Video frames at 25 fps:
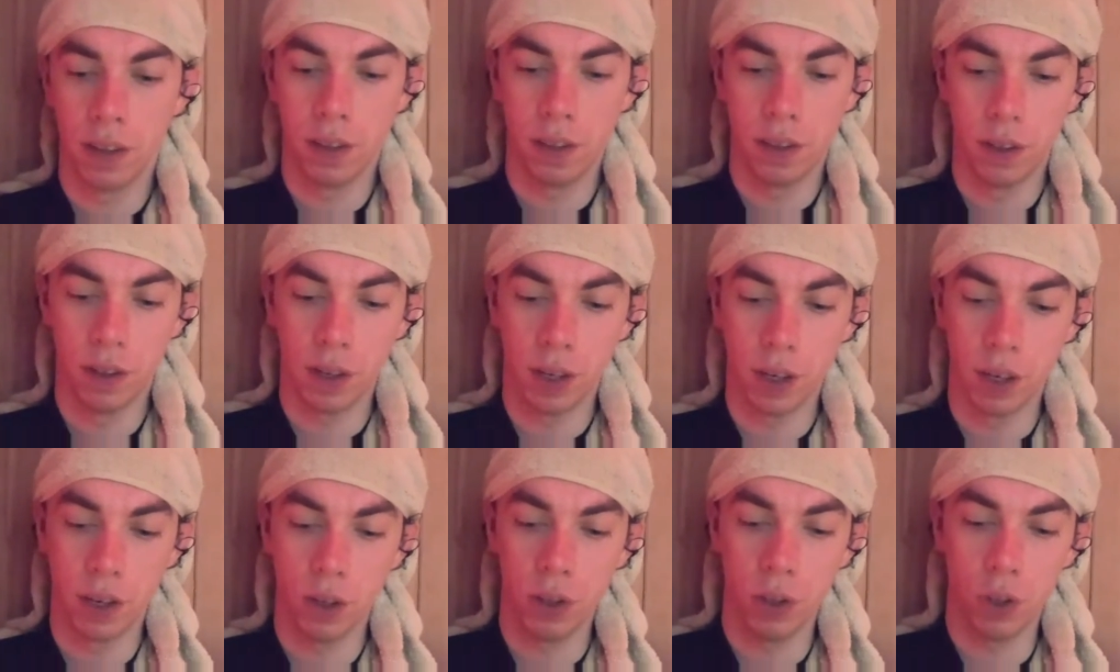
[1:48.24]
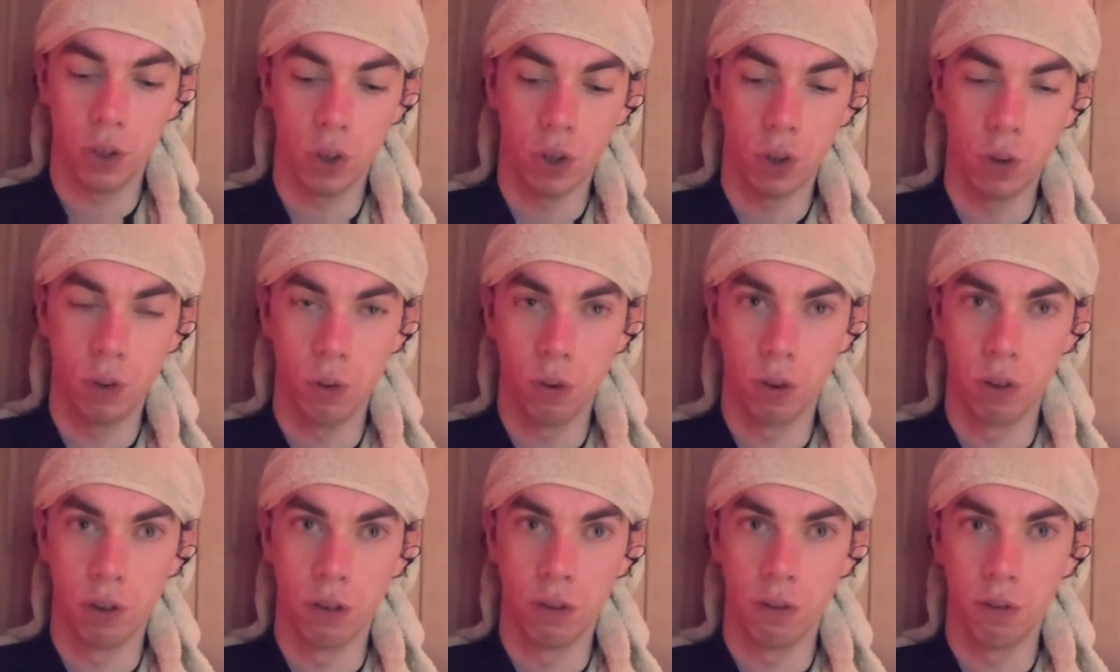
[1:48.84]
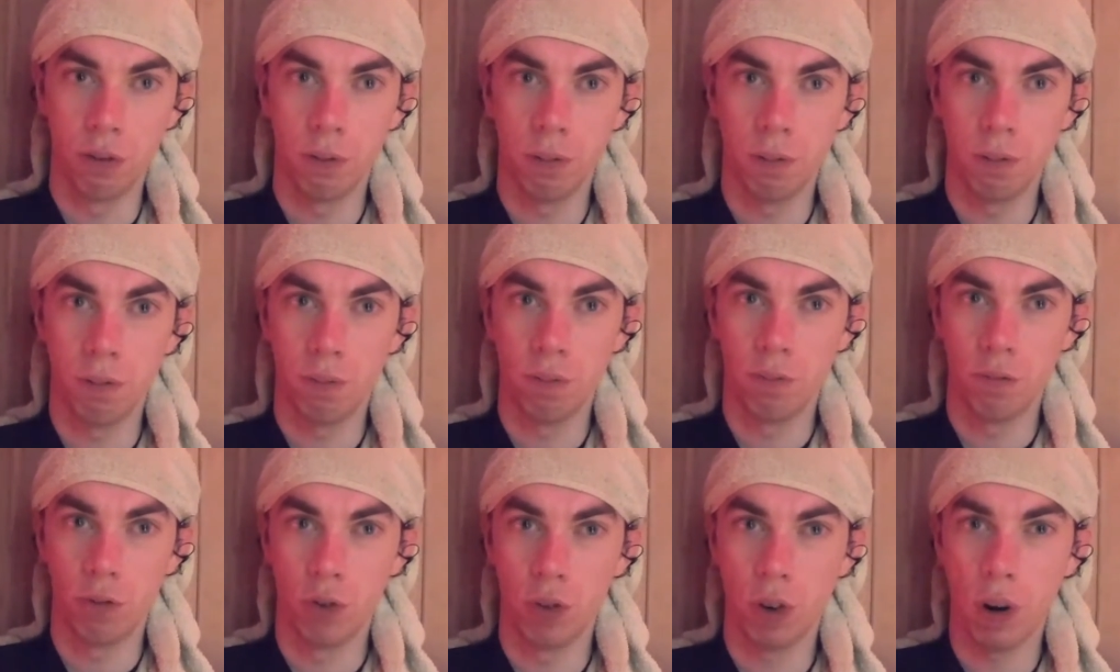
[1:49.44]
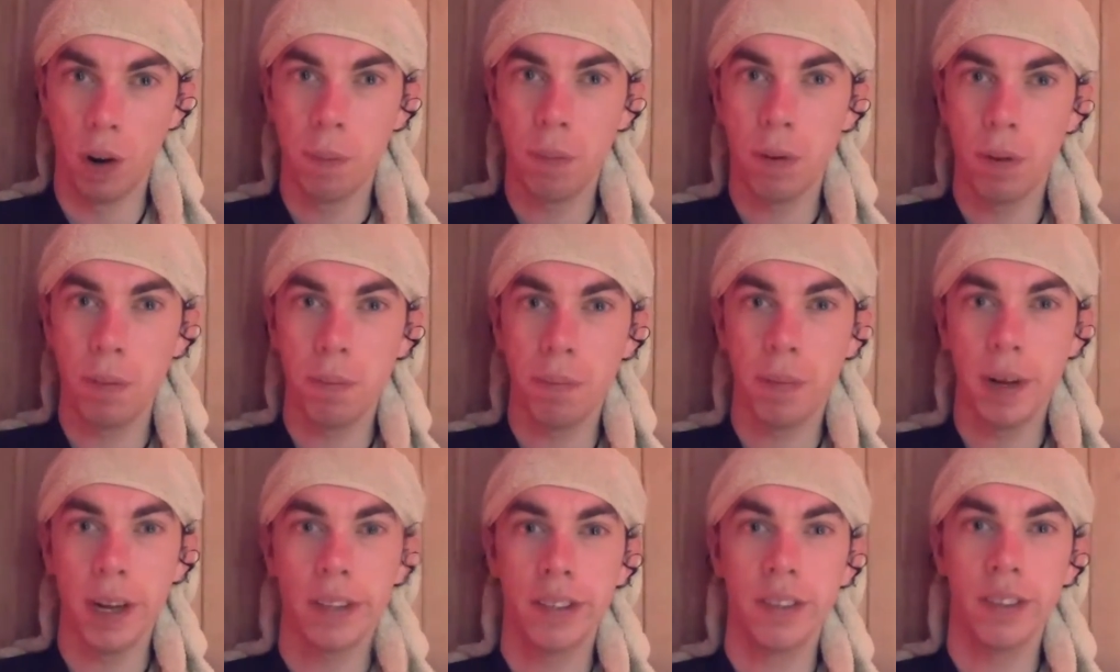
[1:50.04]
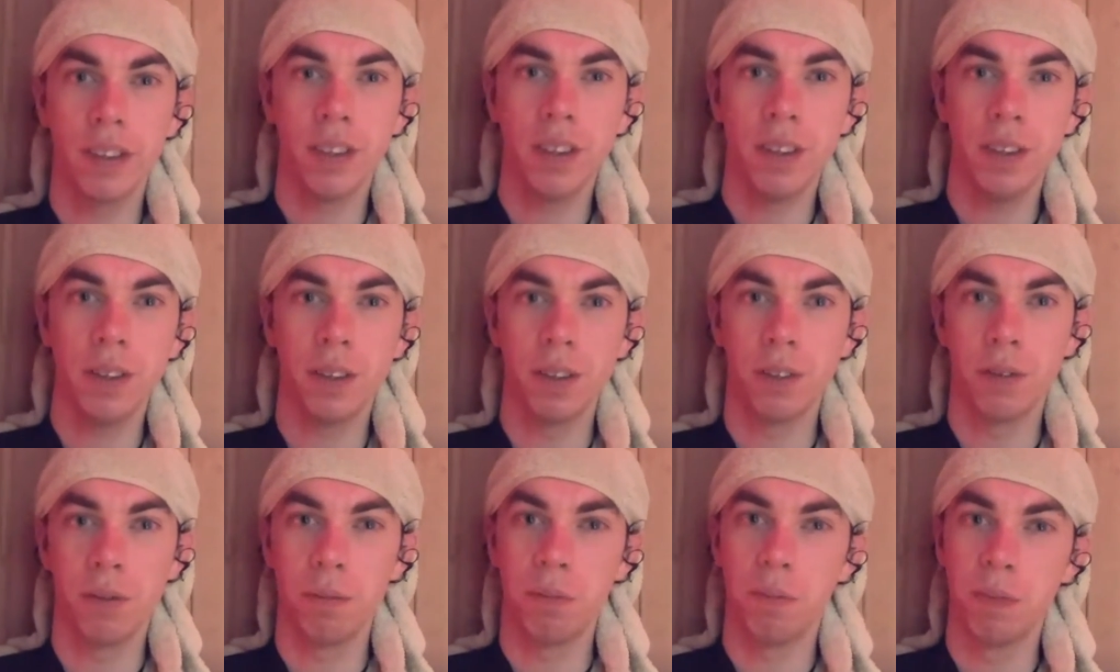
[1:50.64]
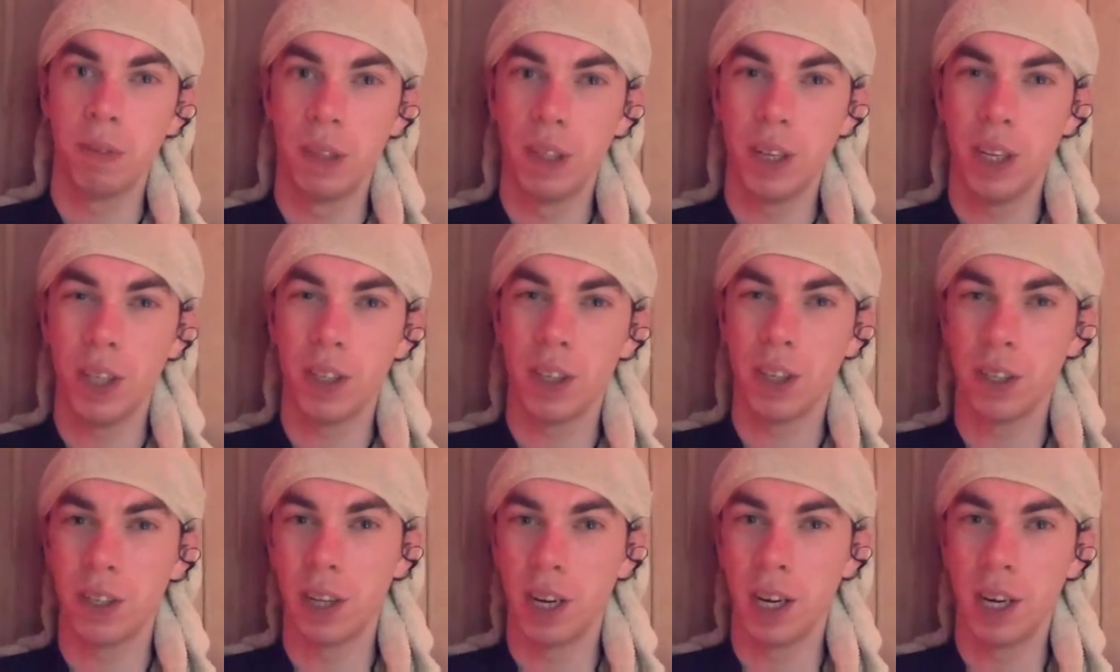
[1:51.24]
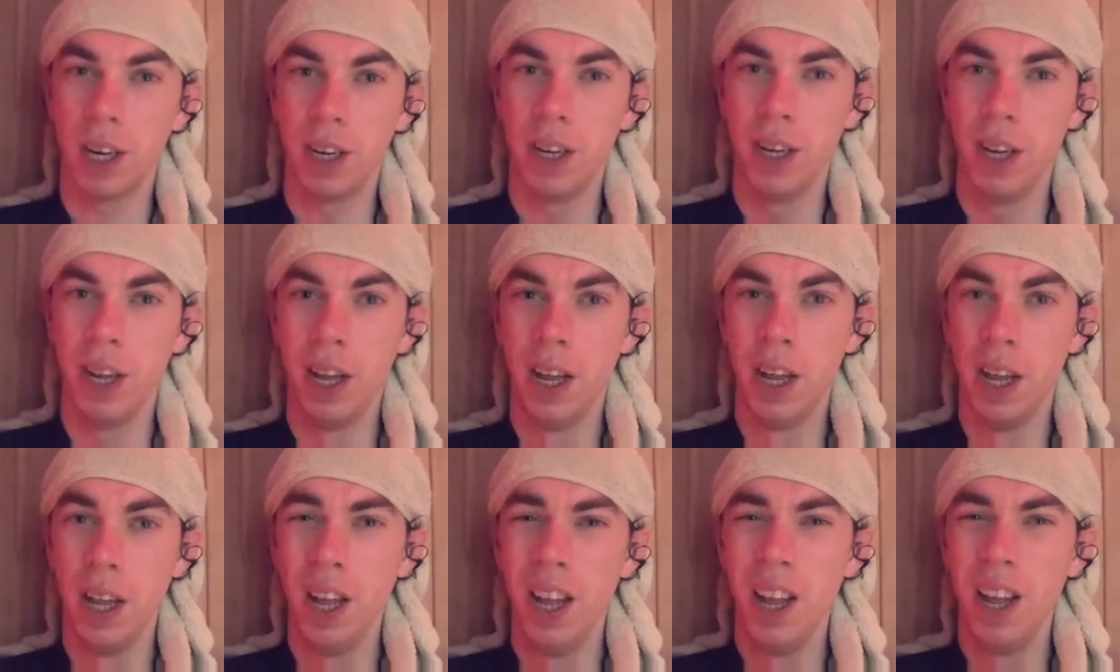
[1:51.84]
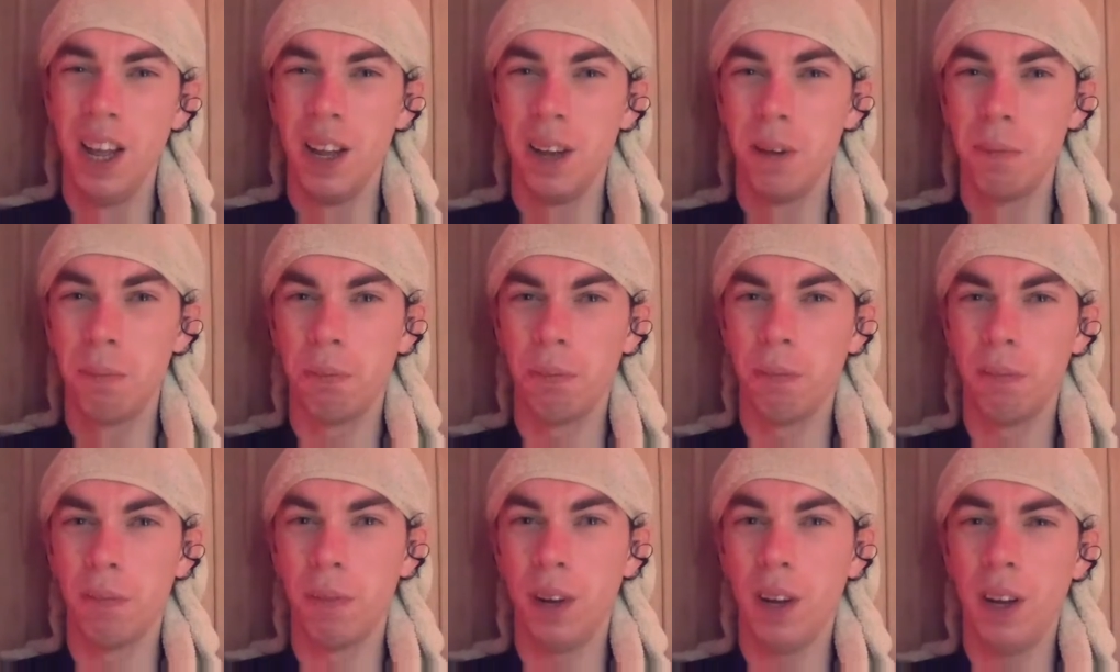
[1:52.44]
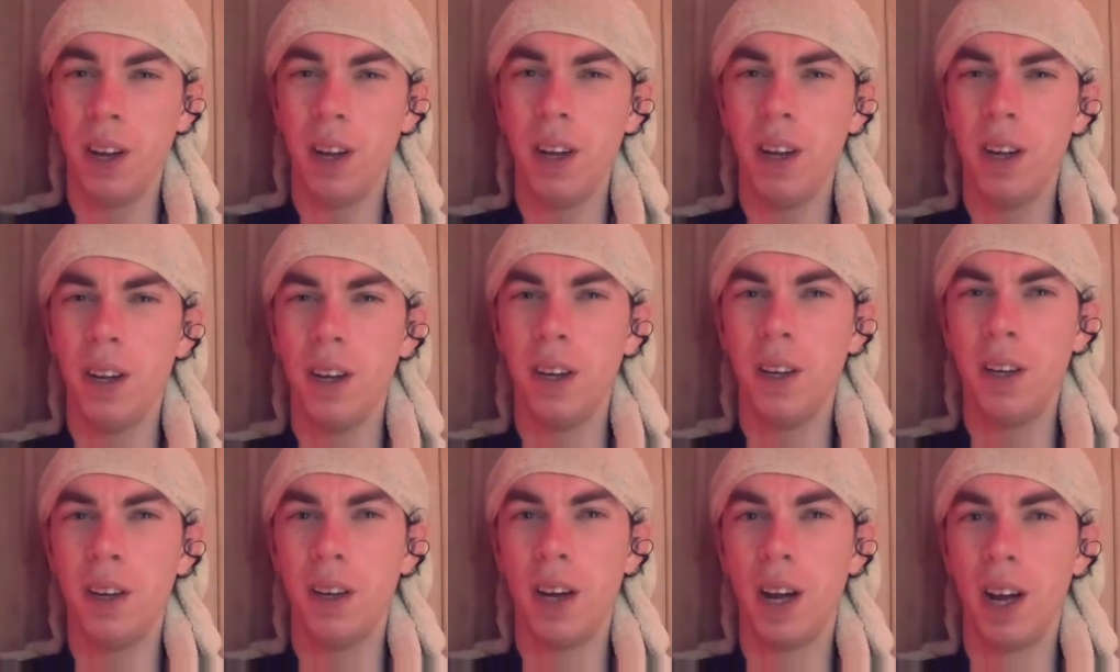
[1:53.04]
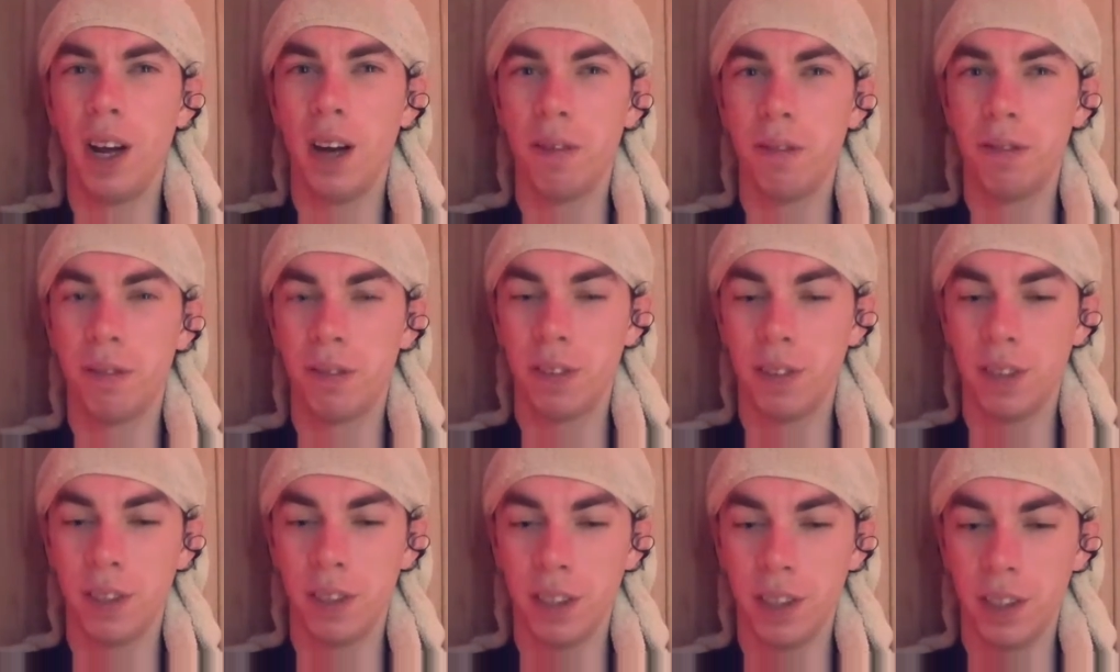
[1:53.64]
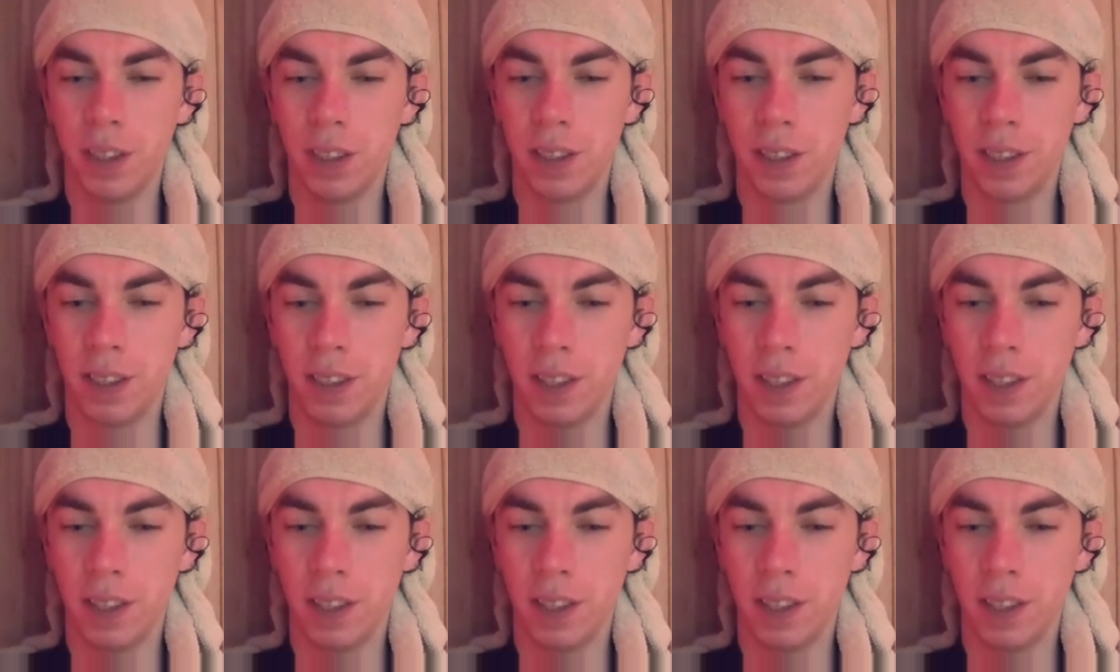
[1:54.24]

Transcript: you can also drop them better. Not that I uh, have the